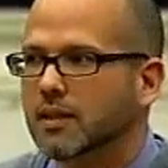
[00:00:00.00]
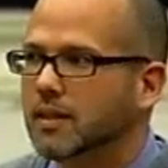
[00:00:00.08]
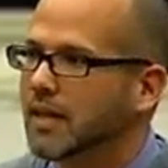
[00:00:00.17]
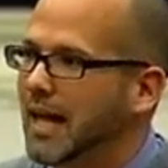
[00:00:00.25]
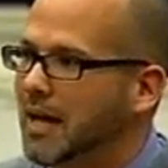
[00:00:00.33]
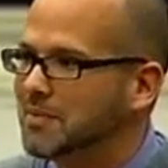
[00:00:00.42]

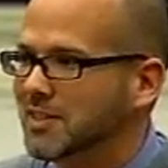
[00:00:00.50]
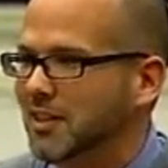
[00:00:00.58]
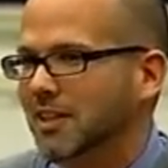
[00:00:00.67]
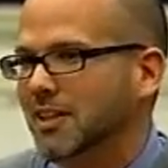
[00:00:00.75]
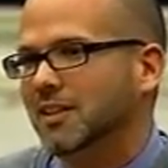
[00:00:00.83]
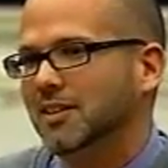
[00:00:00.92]
The lab
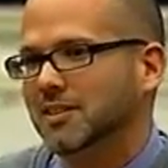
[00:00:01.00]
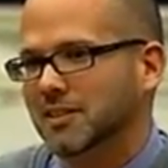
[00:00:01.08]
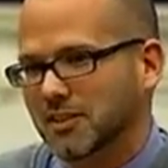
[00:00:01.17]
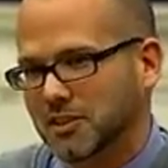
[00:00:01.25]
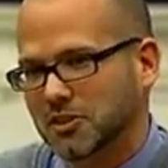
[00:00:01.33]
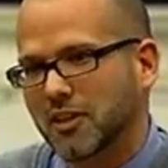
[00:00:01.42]
study is,
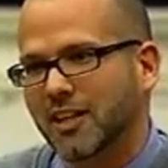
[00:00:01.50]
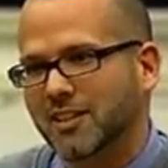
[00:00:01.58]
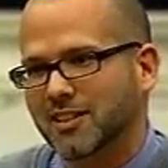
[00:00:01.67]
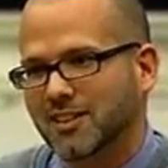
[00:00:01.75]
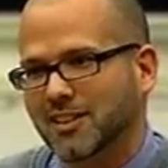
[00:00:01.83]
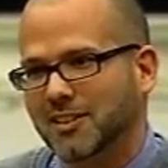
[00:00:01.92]
the
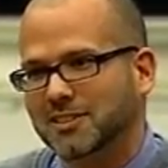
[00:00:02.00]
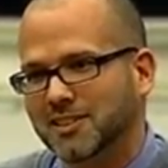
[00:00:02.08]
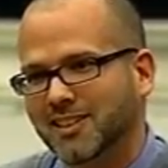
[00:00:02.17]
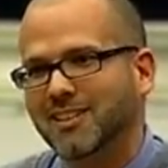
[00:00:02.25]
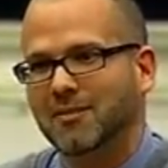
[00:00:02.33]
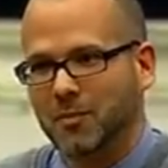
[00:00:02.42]
strength
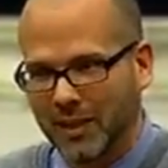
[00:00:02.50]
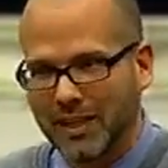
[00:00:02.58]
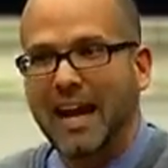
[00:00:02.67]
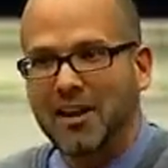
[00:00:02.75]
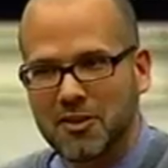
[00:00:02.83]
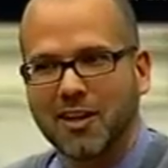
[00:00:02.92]
is we
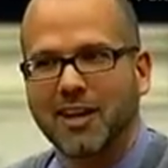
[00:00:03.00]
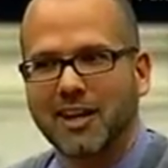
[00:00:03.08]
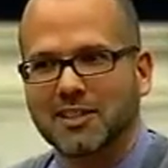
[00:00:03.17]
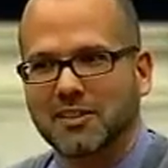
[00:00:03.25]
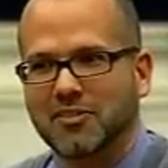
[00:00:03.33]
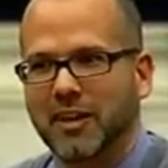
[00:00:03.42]
can draw
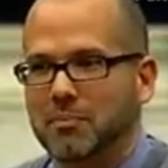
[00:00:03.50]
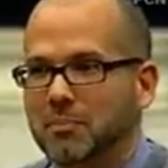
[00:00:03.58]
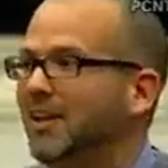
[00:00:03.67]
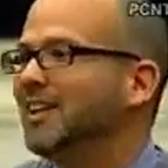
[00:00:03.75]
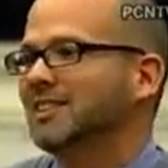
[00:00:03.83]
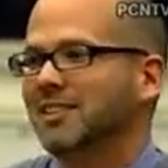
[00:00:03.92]
cause and effect,
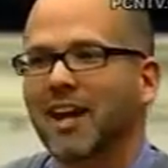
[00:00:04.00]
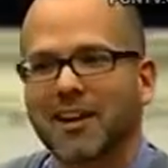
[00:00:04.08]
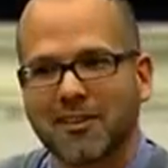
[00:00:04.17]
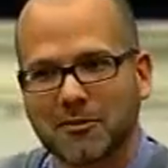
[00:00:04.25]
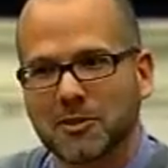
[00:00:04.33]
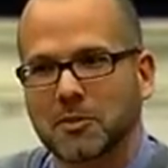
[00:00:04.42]
but it's
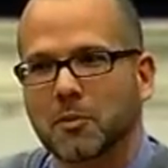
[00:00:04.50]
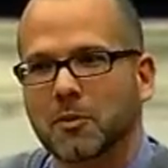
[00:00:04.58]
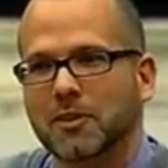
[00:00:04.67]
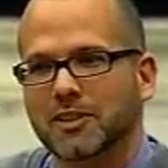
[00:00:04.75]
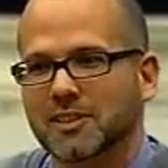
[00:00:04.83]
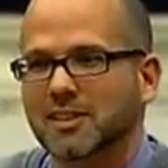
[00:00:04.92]
not in the real
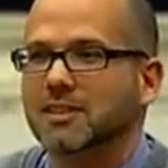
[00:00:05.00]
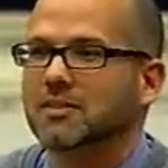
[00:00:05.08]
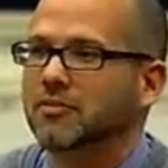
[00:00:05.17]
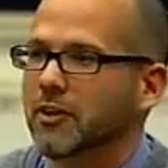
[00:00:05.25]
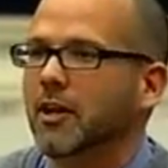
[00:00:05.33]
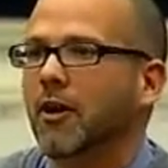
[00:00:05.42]
world. It's in
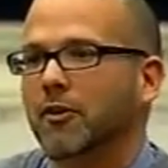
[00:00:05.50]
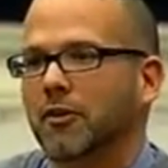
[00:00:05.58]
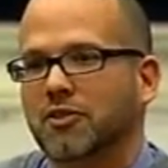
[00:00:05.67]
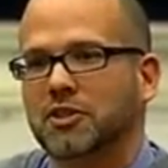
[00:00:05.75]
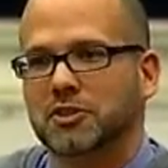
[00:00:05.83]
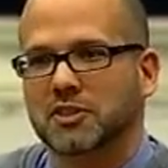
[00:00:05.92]
this very
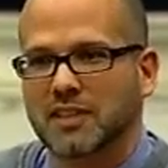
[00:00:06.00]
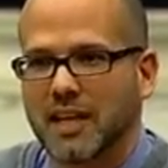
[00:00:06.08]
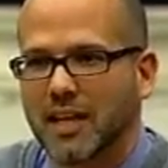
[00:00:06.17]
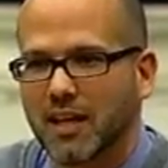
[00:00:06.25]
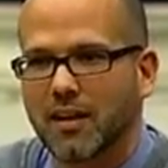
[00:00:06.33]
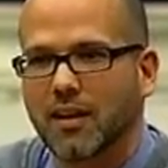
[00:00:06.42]
artificial
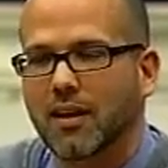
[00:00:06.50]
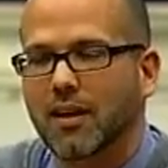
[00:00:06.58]
setting.